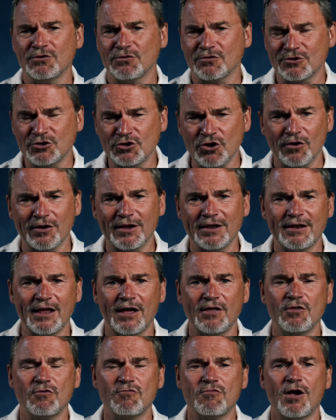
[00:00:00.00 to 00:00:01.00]
or jogging
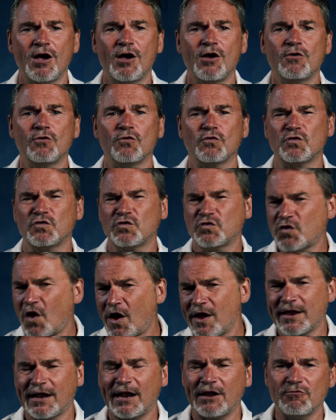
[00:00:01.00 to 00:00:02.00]
down the road, or
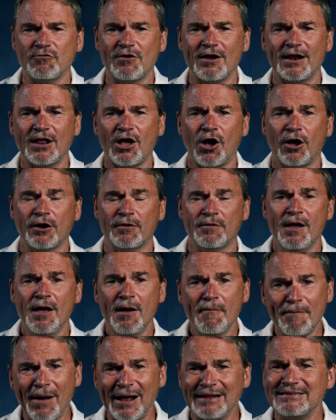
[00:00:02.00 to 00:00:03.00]
cycling really hard and
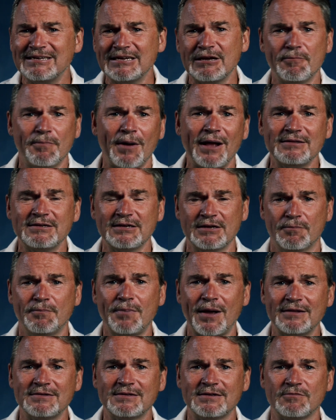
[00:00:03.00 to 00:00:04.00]
panting and panting and
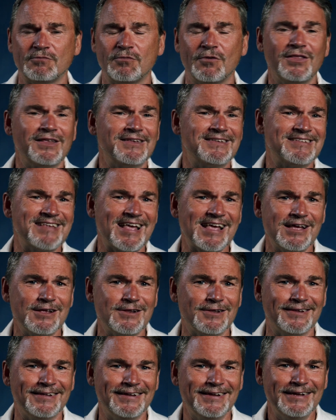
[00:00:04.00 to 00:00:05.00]
panting. Well, the second